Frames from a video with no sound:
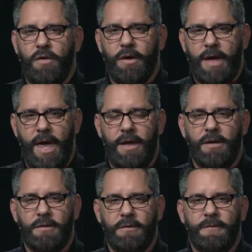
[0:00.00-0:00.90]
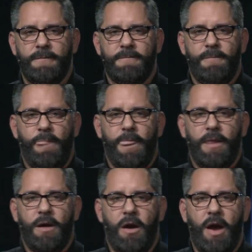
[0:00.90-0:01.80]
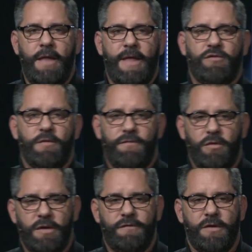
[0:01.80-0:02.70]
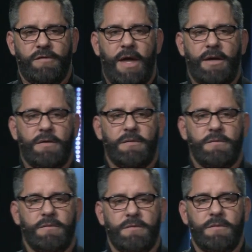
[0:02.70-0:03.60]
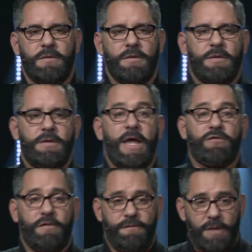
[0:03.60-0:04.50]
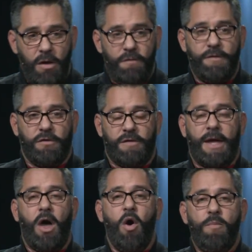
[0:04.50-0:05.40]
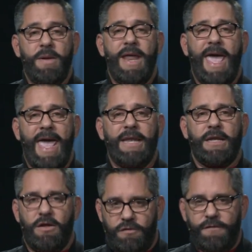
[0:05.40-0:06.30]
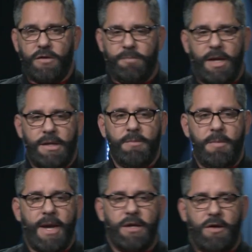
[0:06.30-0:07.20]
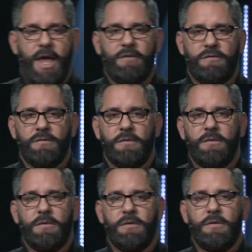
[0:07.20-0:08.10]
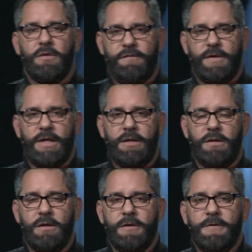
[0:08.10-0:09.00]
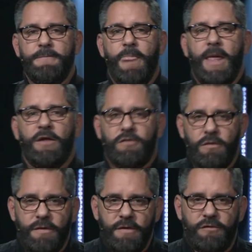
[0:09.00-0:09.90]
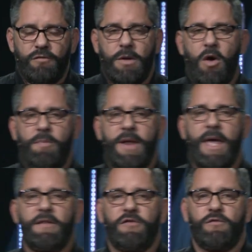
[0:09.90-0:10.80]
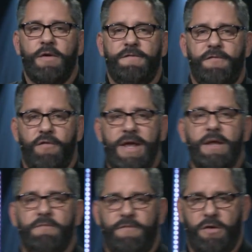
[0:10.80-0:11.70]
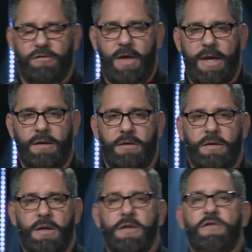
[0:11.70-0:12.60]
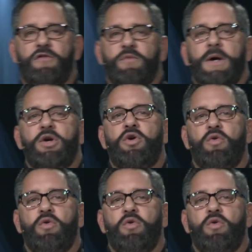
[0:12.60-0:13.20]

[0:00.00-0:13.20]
Okay. All right, that's what fullness feels like. That's what flow feels like open handedness. You feel the blood coming back into your hands? You feel it? And so this is what open this is what freedom feels like. This is what